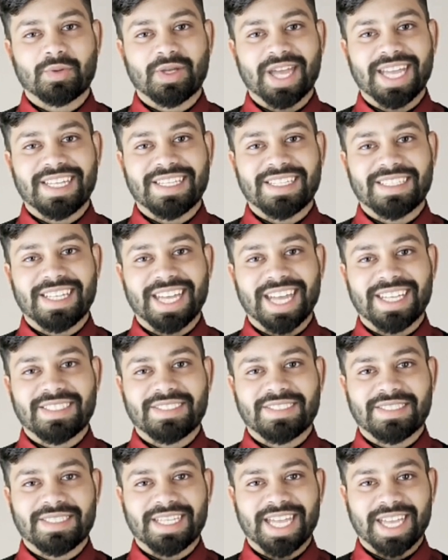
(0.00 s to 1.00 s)
to add it
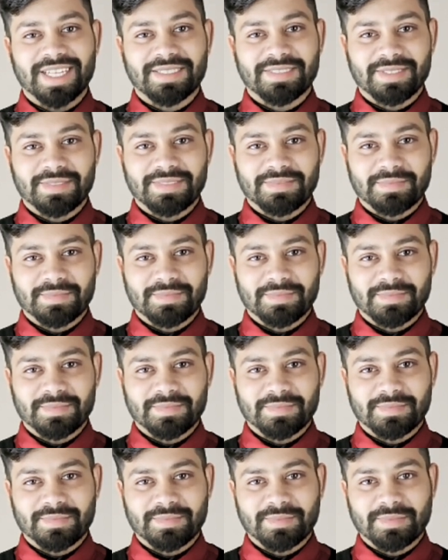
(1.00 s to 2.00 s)
as a tag.
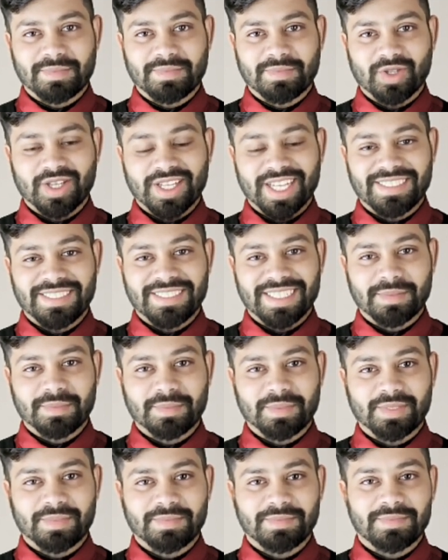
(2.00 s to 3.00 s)
For
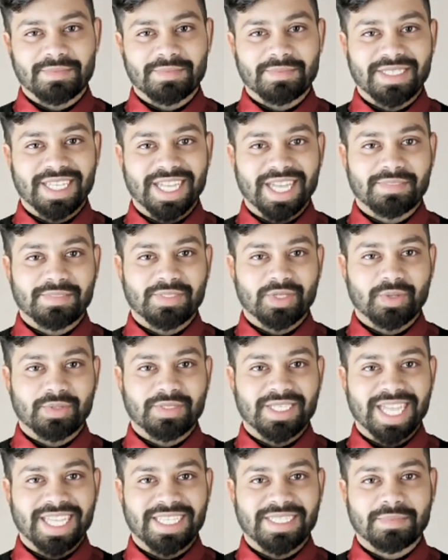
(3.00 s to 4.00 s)
example, if
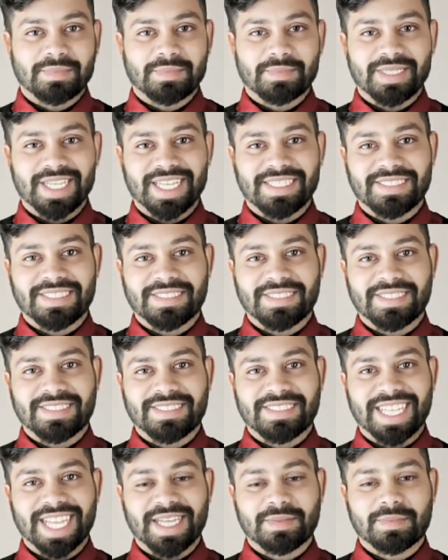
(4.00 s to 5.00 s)
your item is in the
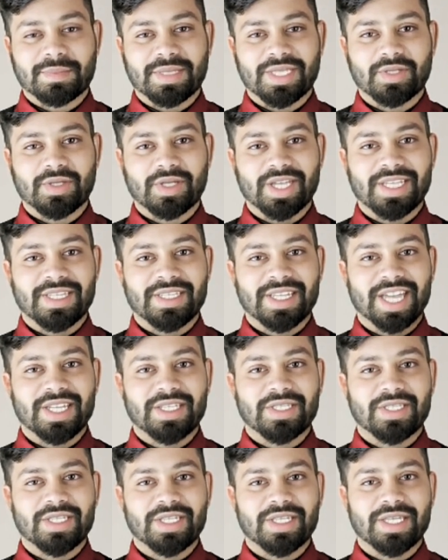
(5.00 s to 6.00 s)
statement ring
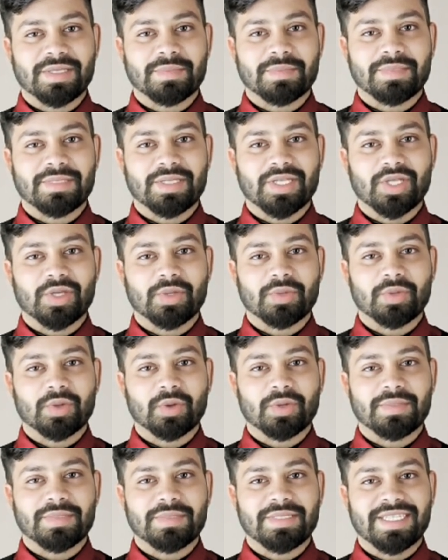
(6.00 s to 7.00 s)
category, you
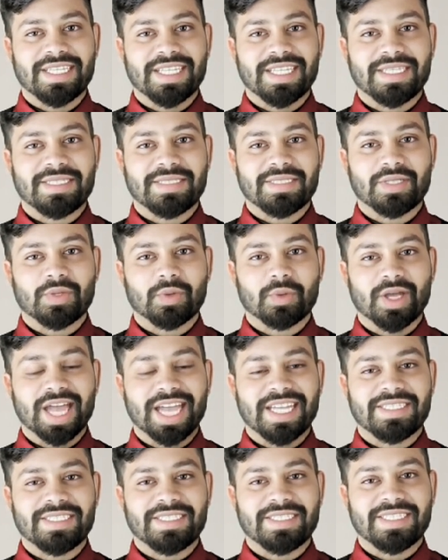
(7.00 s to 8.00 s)
don't need to
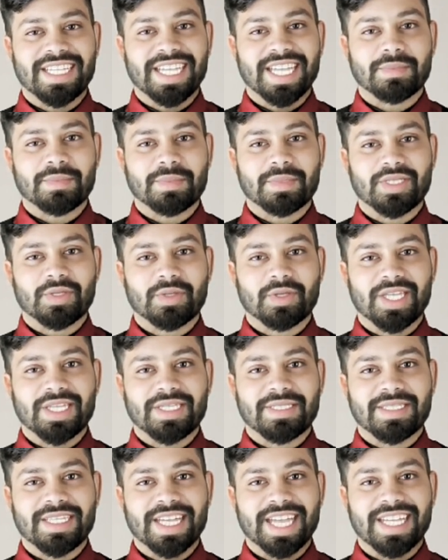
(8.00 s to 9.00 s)
add statement
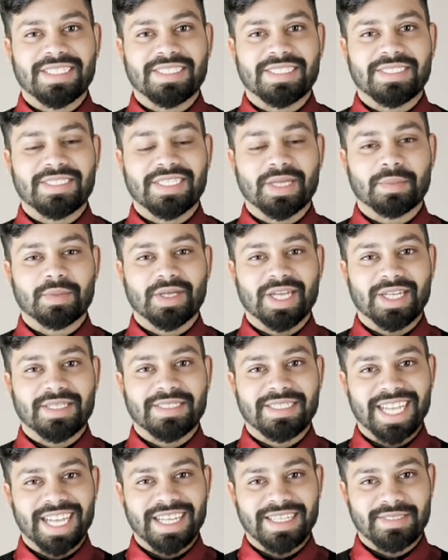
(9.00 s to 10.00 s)
ring as a
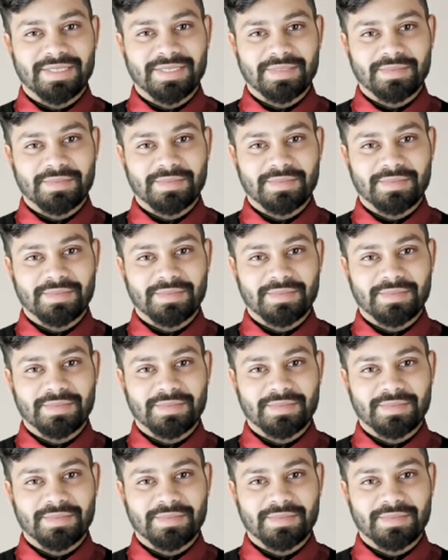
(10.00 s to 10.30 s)
separate tag.